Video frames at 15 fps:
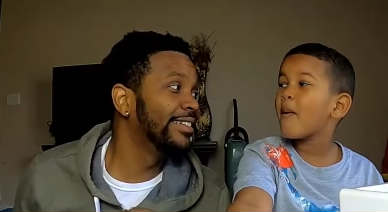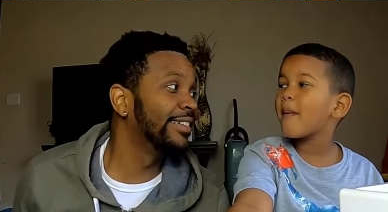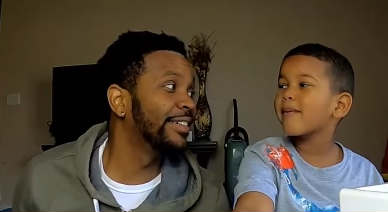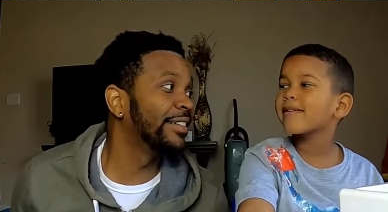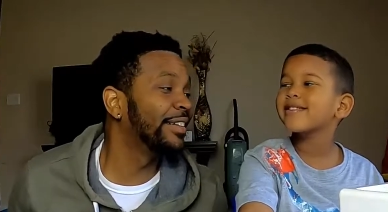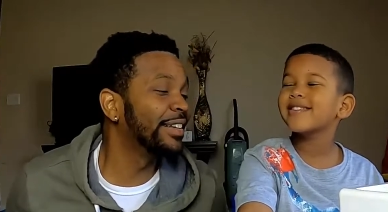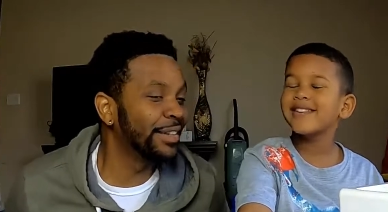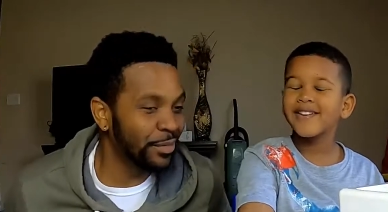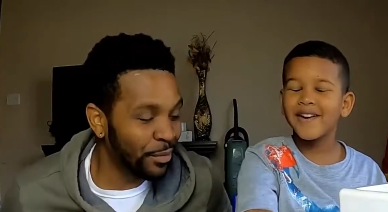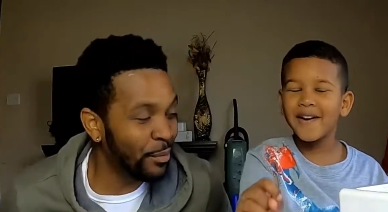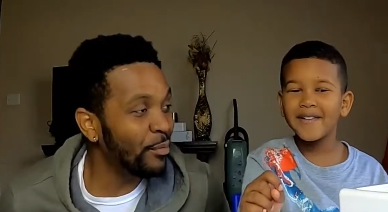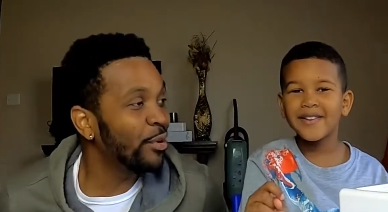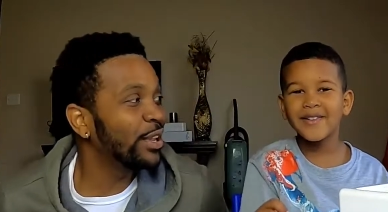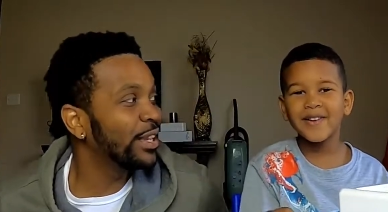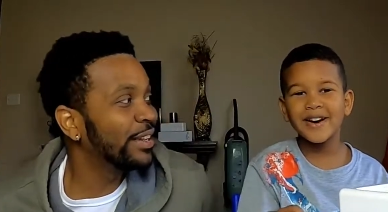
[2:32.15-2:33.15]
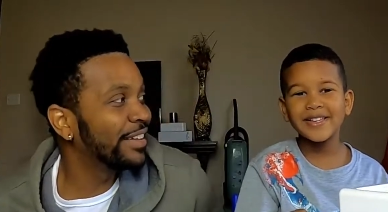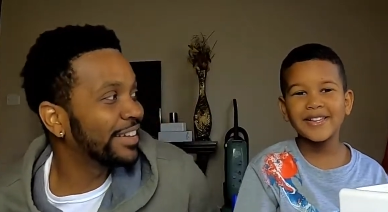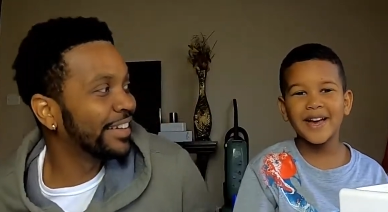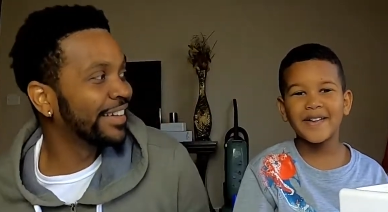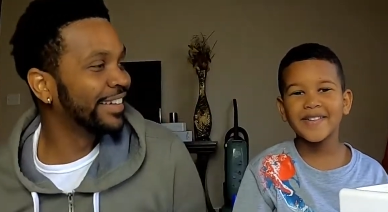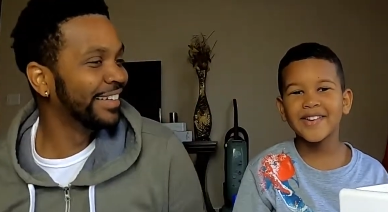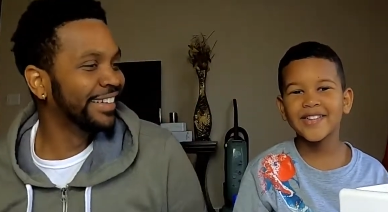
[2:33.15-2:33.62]
Speaker 1: one more year. One more I'm
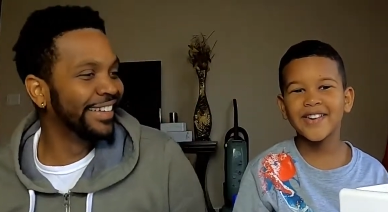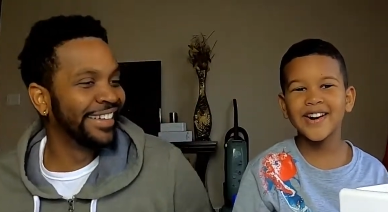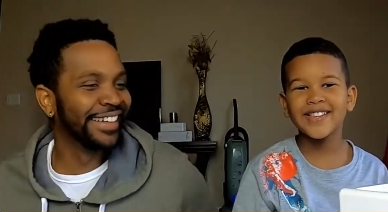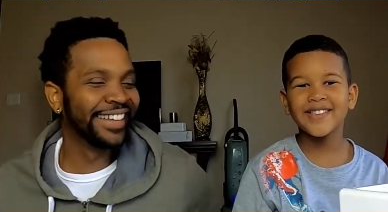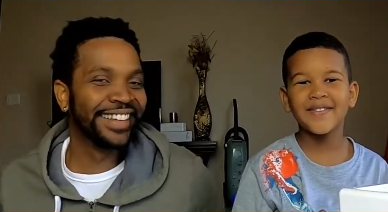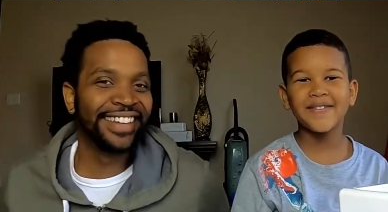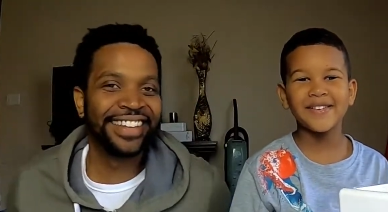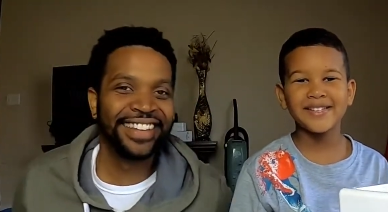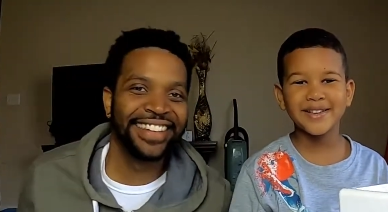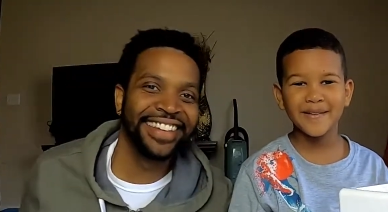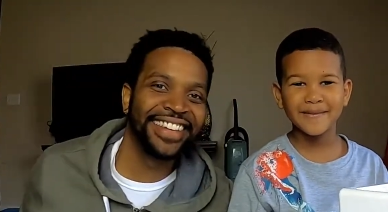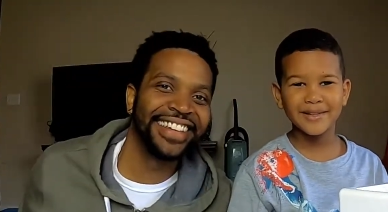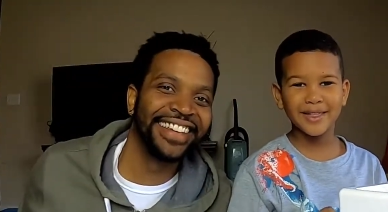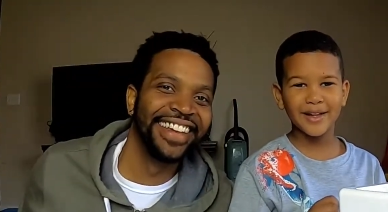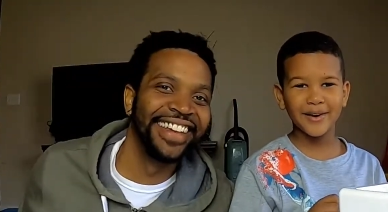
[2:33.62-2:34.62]
year. Ready, i will getting ready to be seven